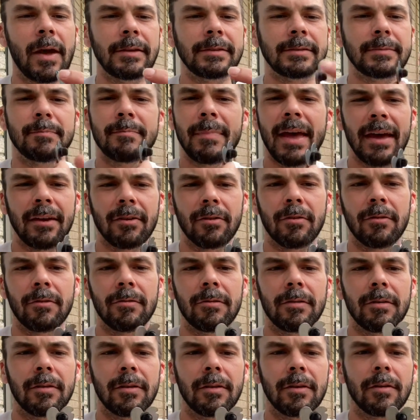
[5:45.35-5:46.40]

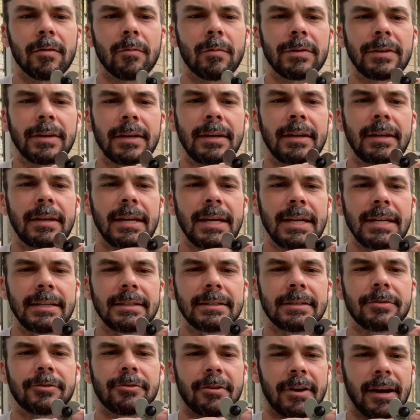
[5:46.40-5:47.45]
metal with a
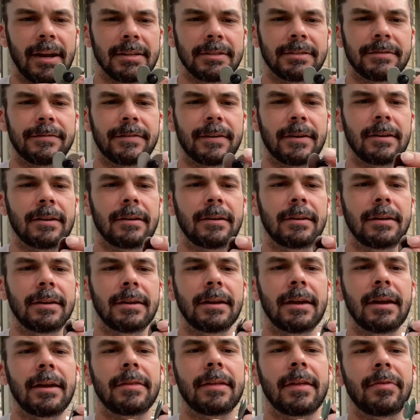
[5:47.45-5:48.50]
heat transfer
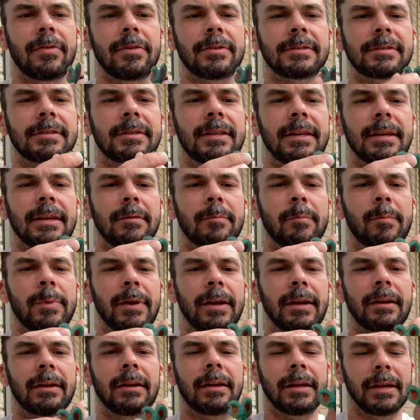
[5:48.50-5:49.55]
that's then
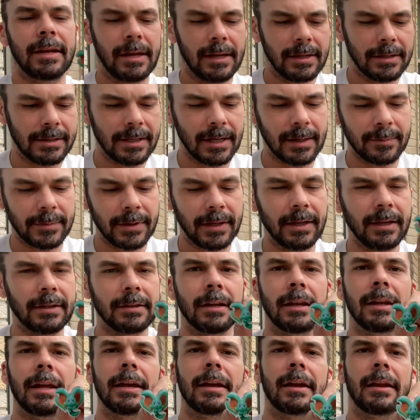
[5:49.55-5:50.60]
been dipped in
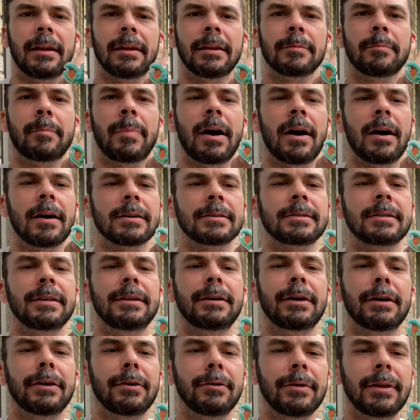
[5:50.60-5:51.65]
like an epoxy
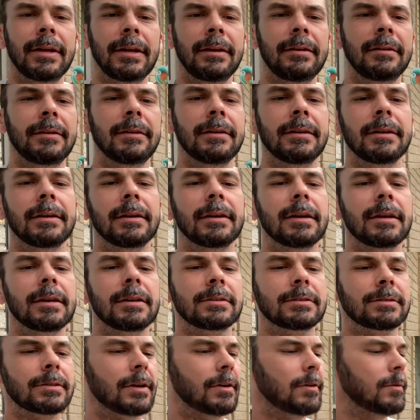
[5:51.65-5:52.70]
coating.
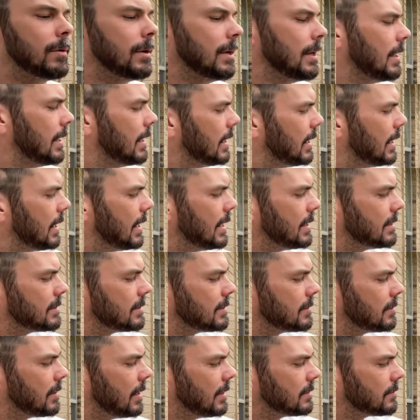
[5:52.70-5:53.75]
So
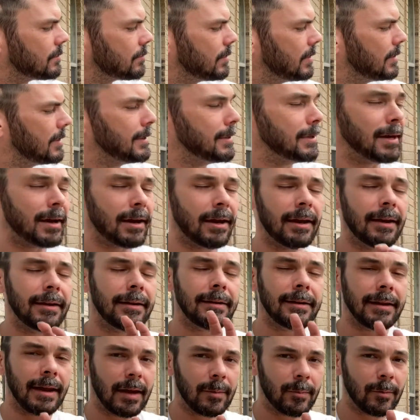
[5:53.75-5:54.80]
it's really not an
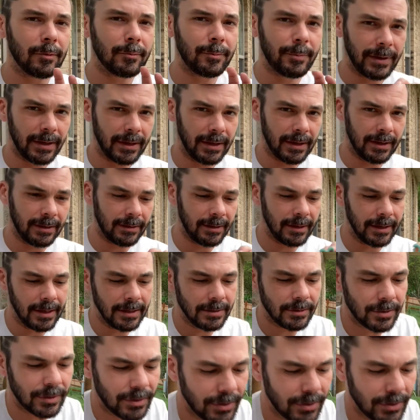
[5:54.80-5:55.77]
enamel pin. It's